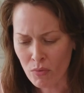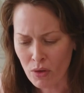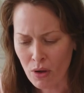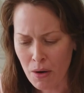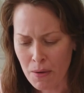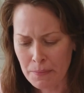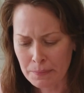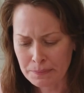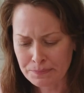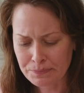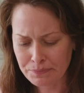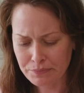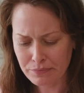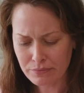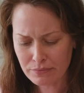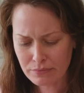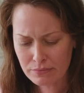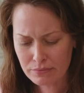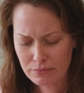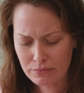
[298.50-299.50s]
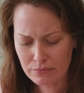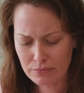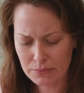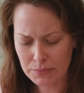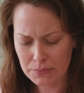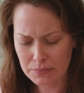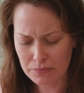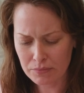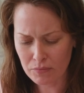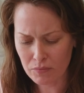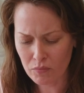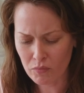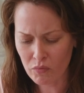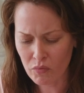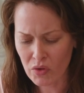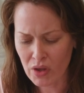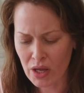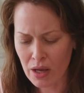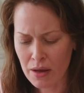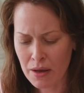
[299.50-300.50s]
It's very in between,
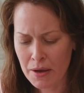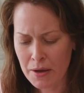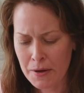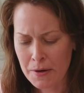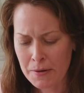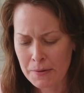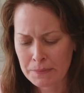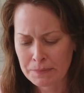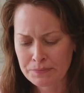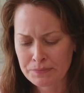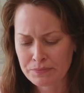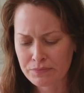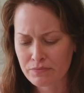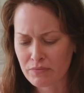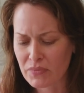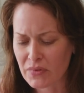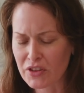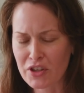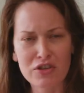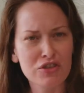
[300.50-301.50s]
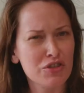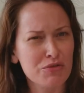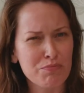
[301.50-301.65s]
like an orange and.